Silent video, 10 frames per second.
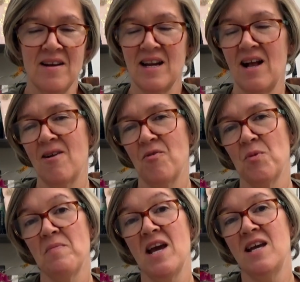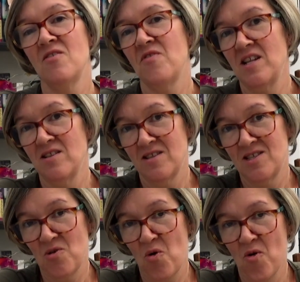Now, the main
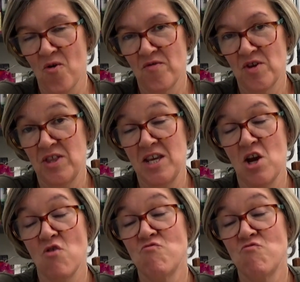events of the